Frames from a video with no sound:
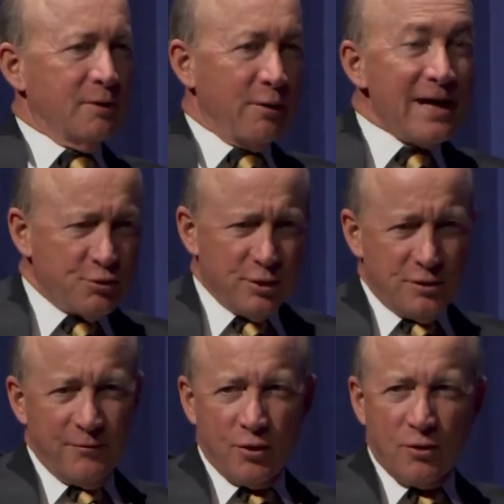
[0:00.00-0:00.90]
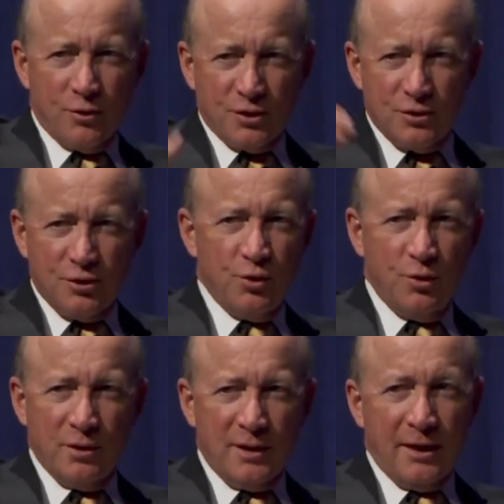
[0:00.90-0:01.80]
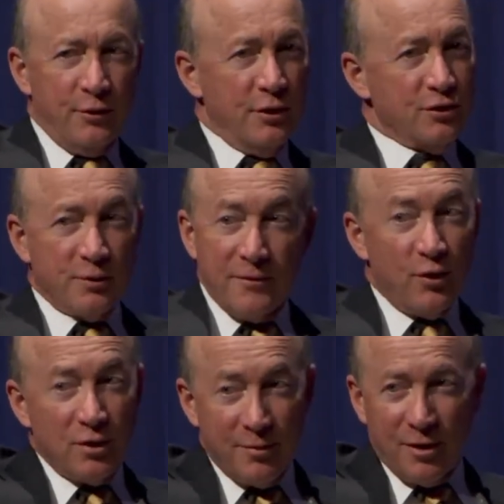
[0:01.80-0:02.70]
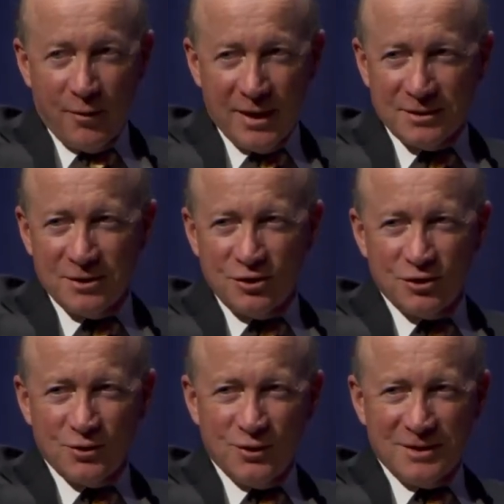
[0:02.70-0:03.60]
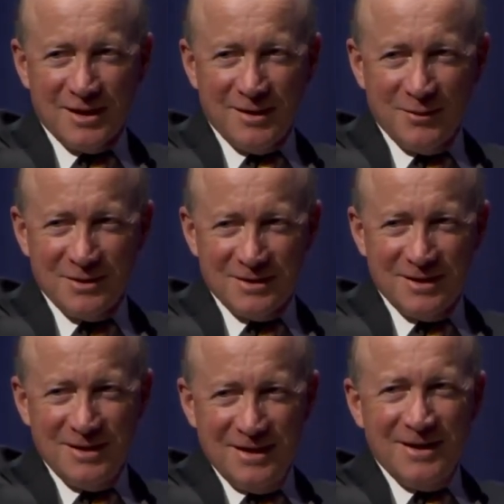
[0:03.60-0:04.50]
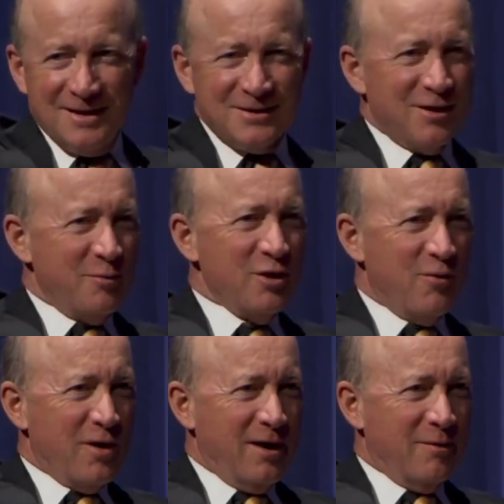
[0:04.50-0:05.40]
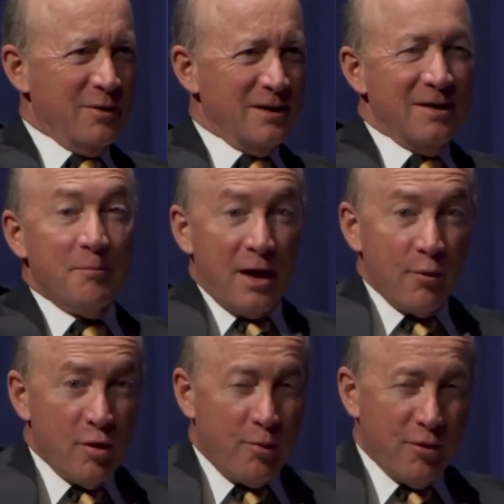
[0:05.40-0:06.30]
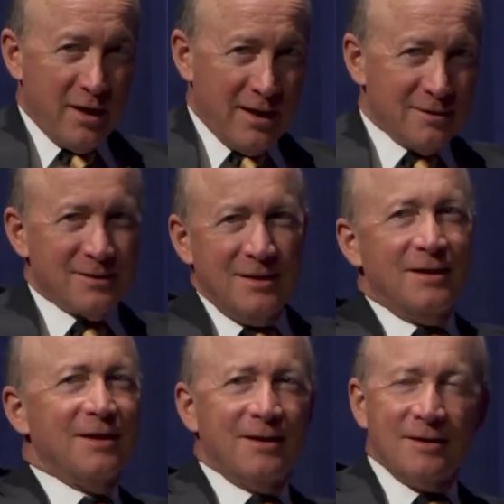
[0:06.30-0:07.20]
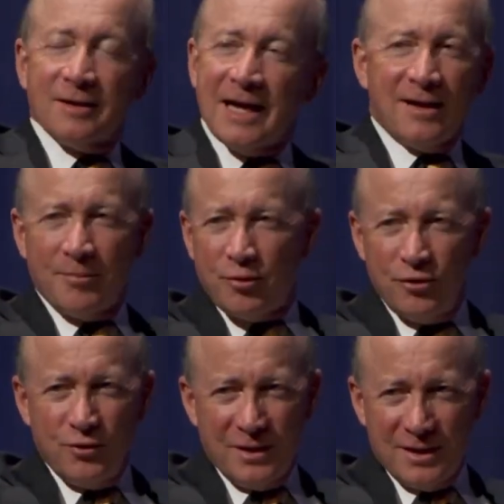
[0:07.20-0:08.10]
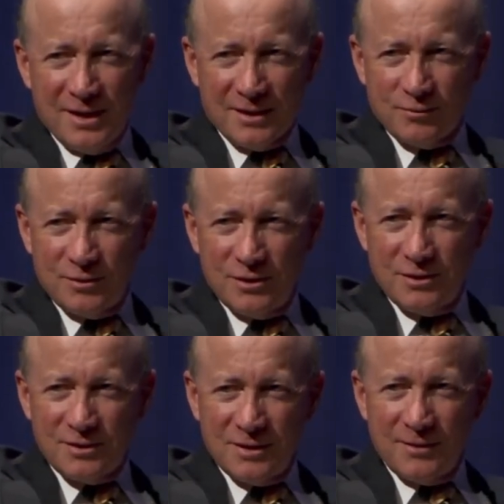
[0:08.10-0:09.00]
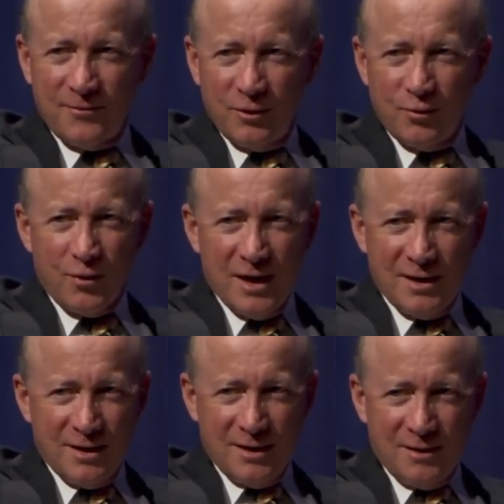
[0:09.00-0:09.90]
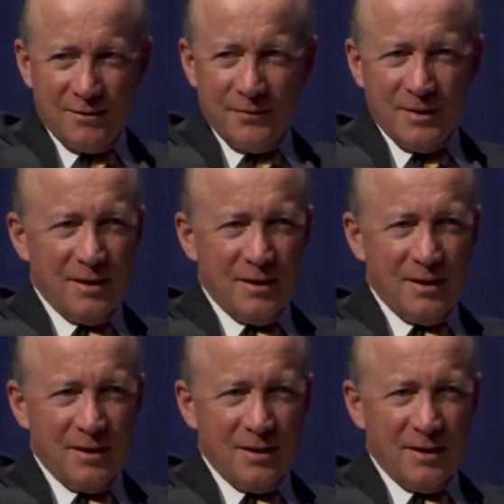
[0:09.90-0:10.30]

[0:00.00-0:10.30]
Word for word: graduates of your courses do in later years. Well, they've only been around such a short time. It's going to be a while. But I will point out that the Gallup-Purdue Index, which is in the field right now,